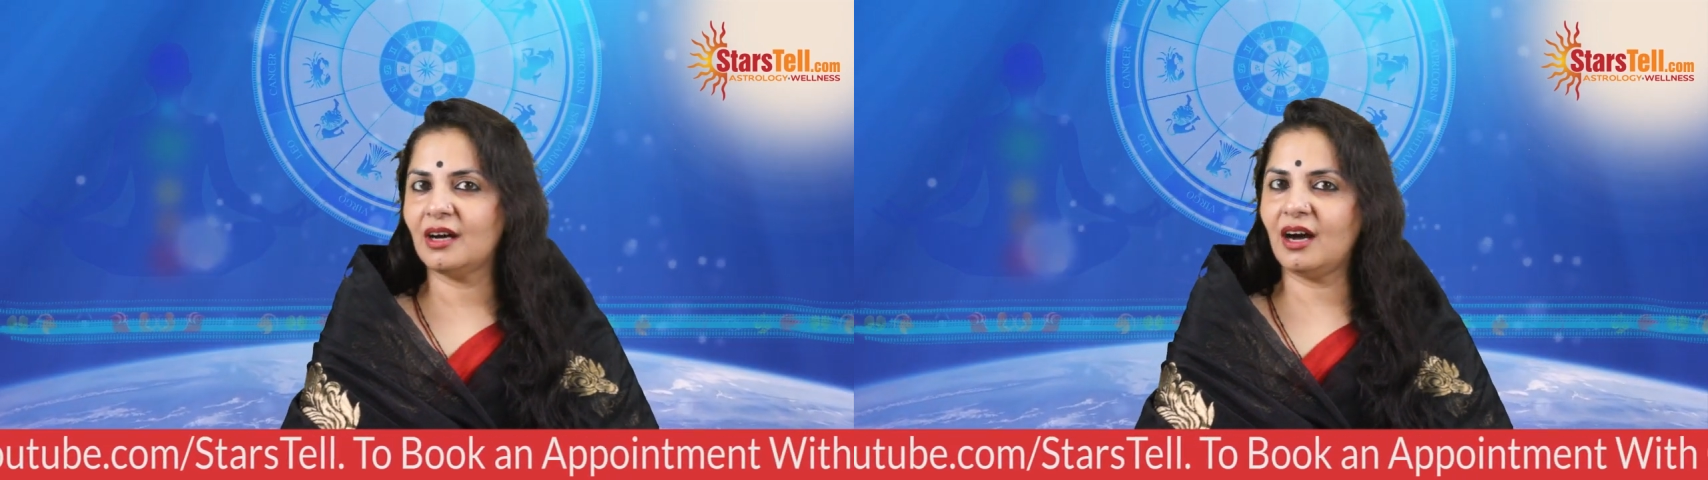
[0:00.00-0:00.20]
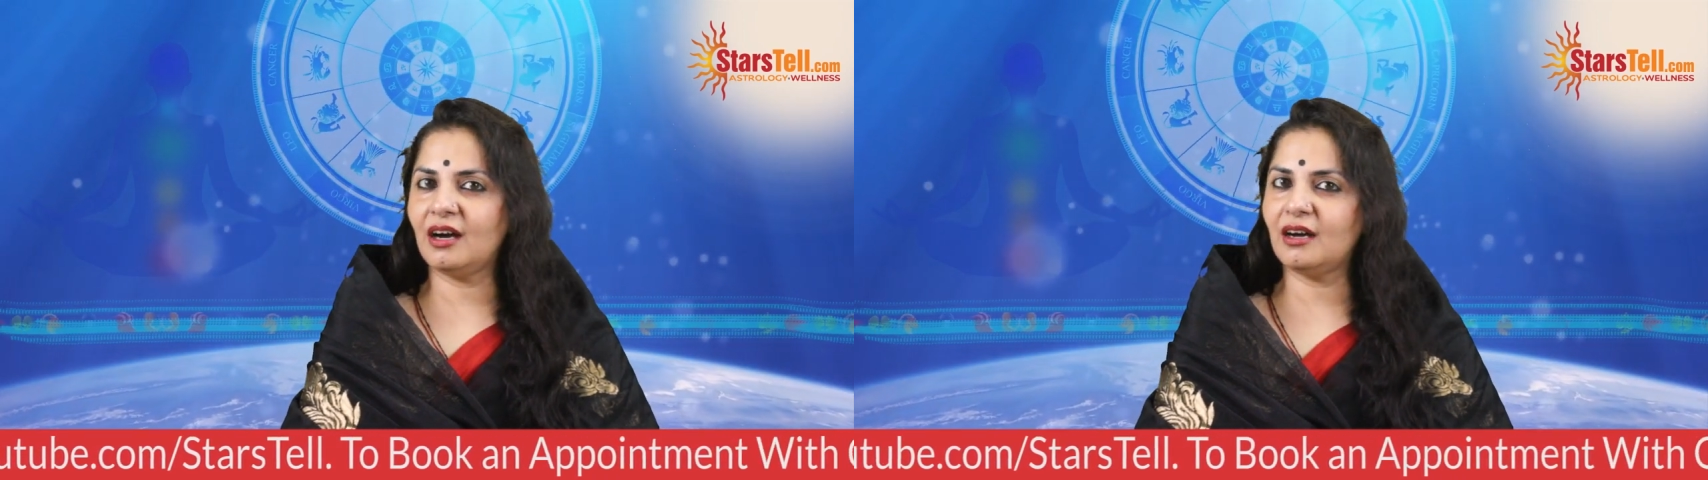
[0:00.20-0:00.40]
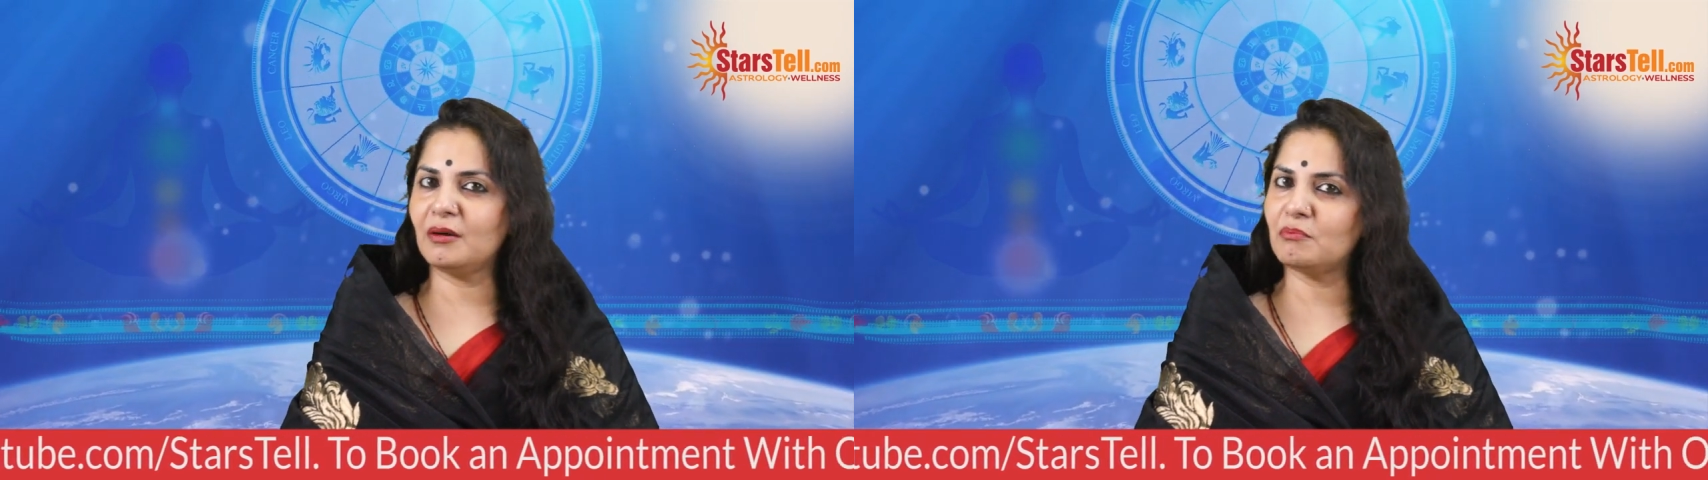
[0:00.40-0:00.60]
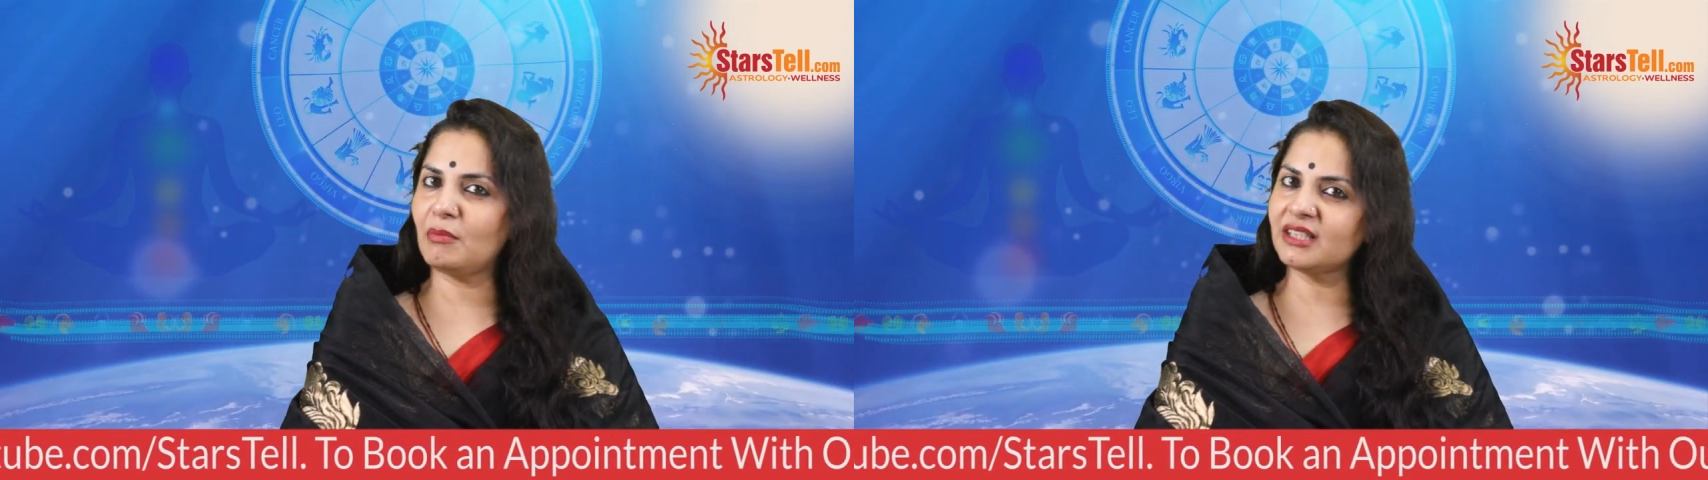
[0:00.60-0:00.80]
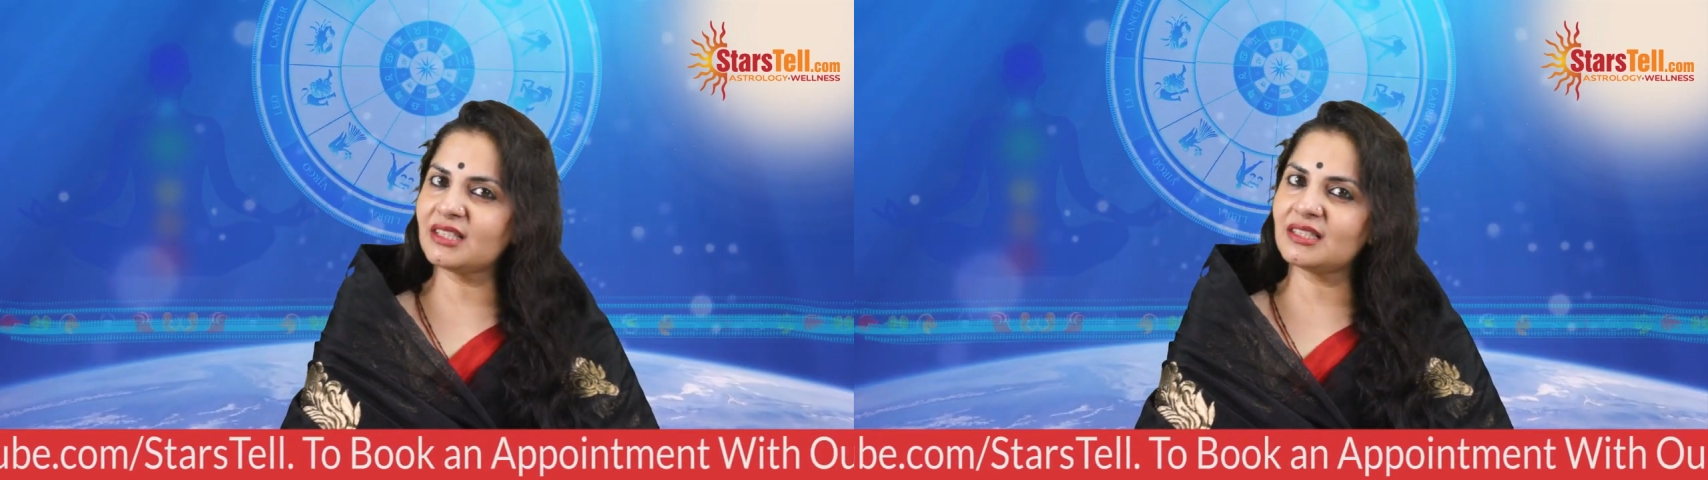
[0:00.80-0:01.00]
are
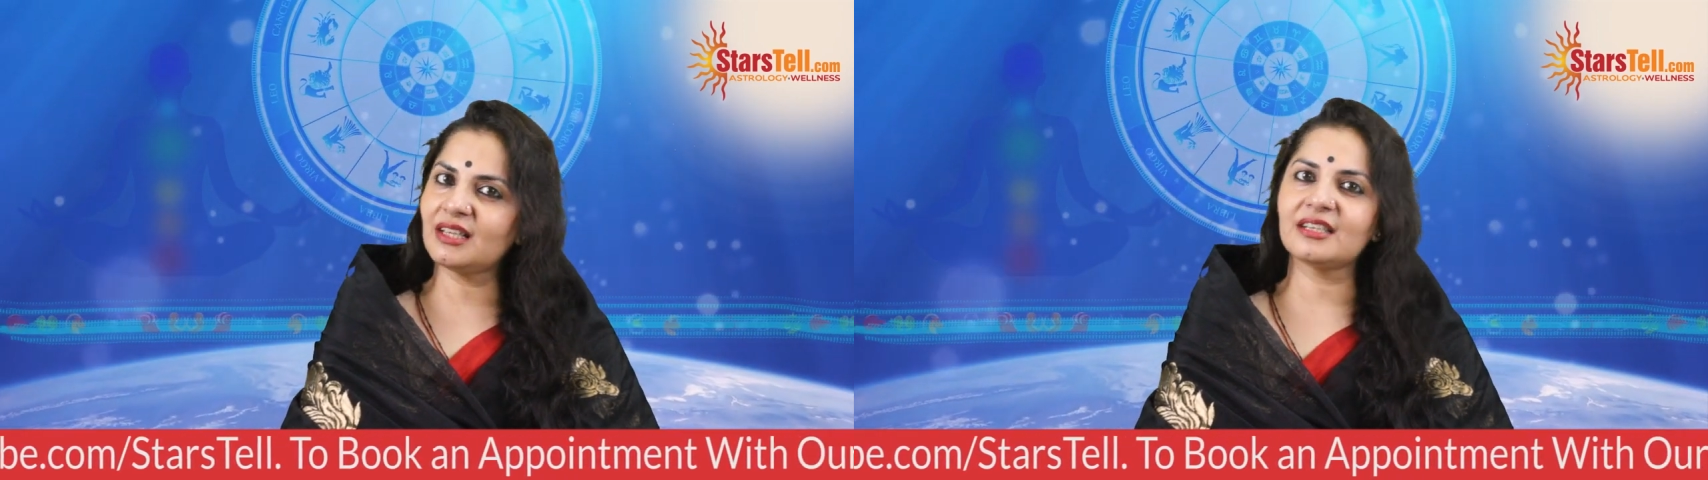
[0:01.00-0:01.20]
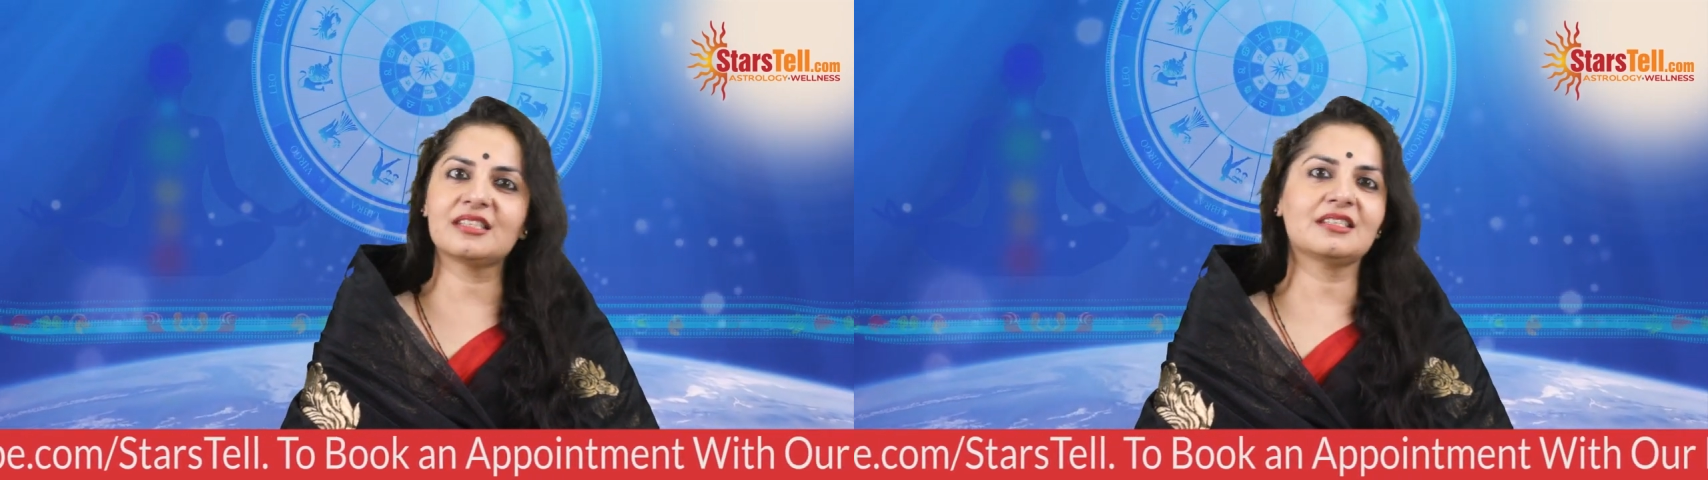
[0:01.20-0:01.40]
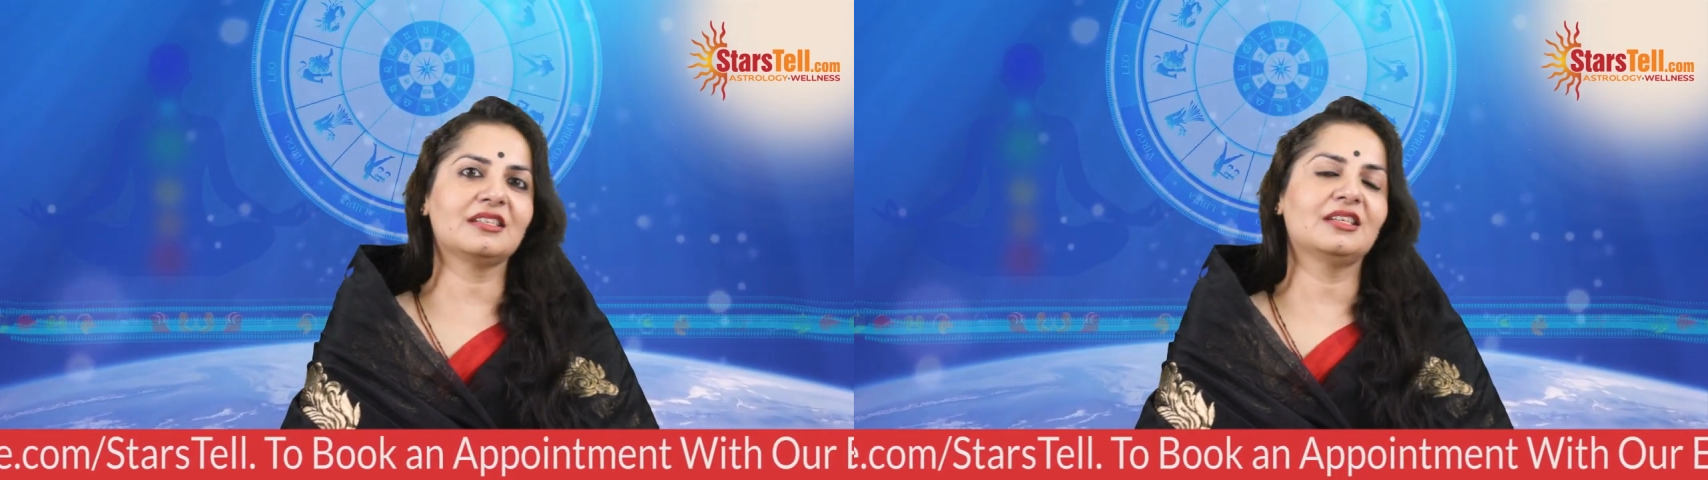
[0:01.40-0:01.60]
months that